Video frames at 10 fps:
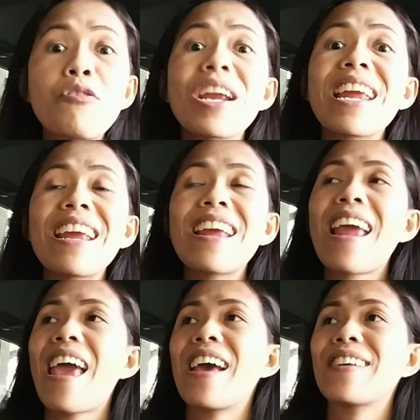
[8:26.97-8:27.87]
free
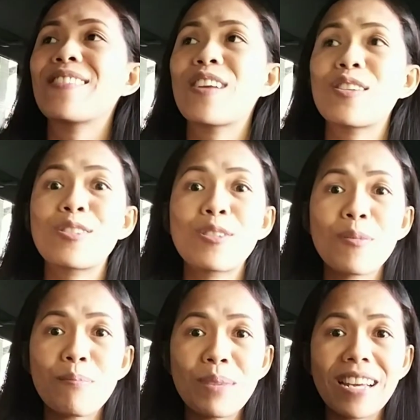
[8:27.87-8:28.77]
and
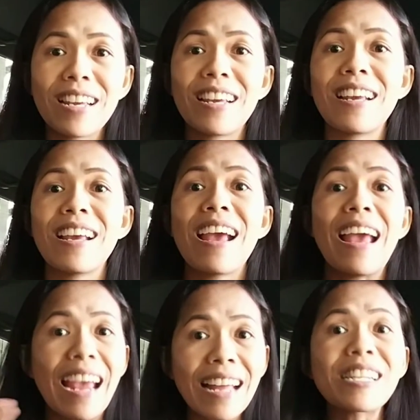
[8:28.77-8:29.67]
to be
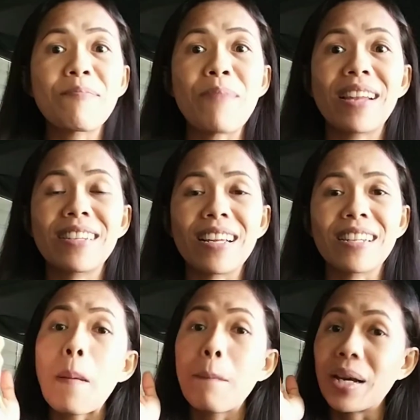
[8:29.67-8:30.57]

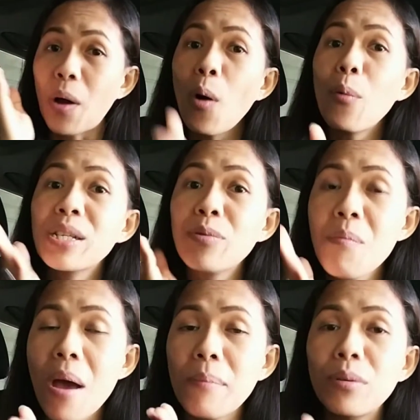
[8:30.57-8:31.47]
independent. But always
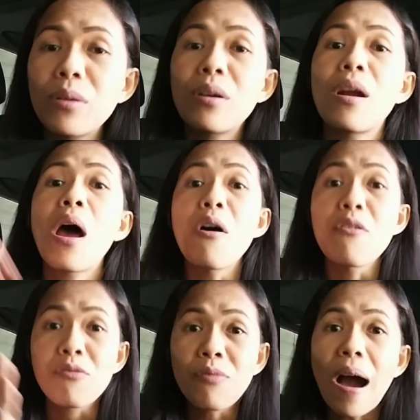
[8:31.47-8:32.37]
remember,
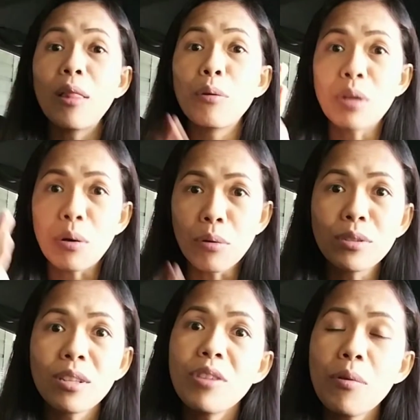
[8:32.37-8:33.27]
follow the
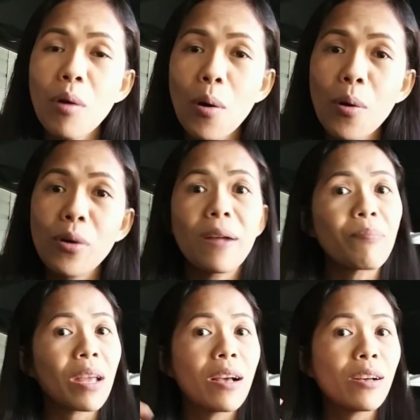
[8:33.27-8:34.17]
rules of the road.
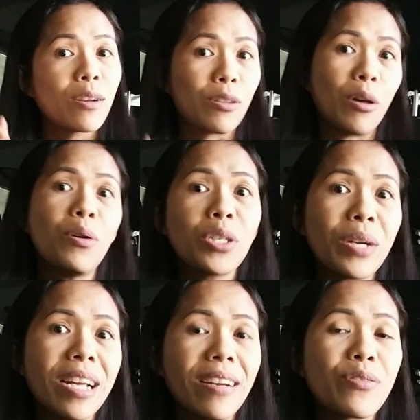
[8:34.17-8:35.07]
Don't
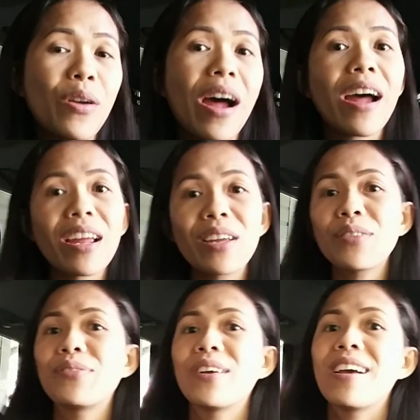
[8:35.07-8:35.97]
drink and
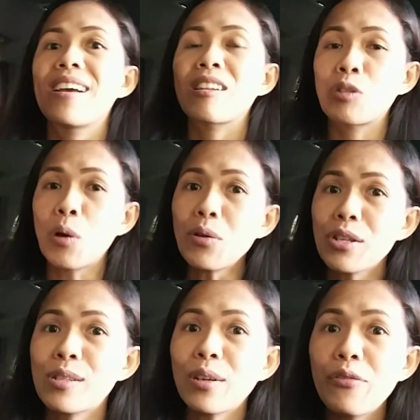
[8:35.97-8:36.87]
drive.
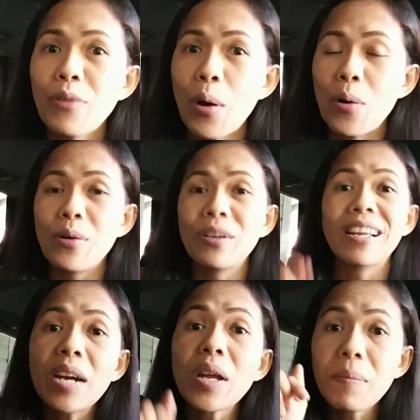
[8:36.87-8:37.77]
Don't use your phone.
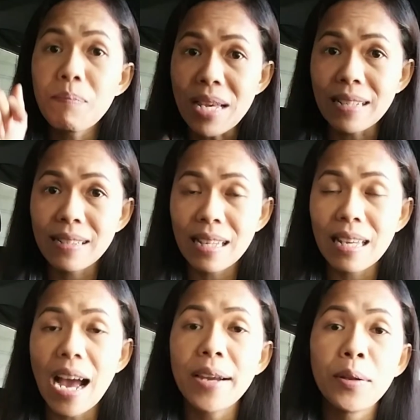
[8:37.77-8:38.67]
Here in
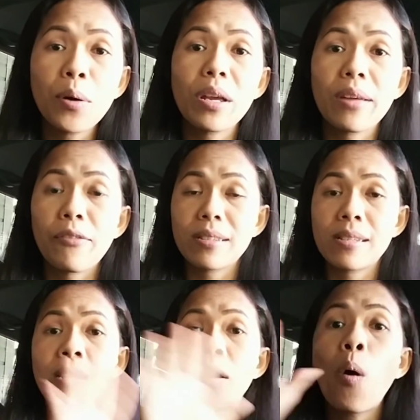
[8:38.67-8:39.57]
BC, I don't know if
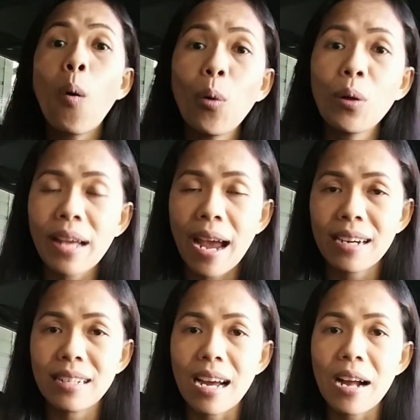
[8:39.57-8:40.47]
it's in whole
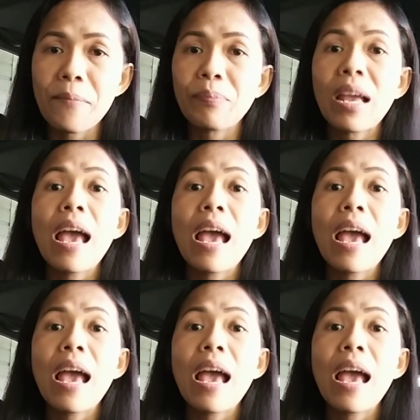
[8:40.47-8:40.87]
Canada,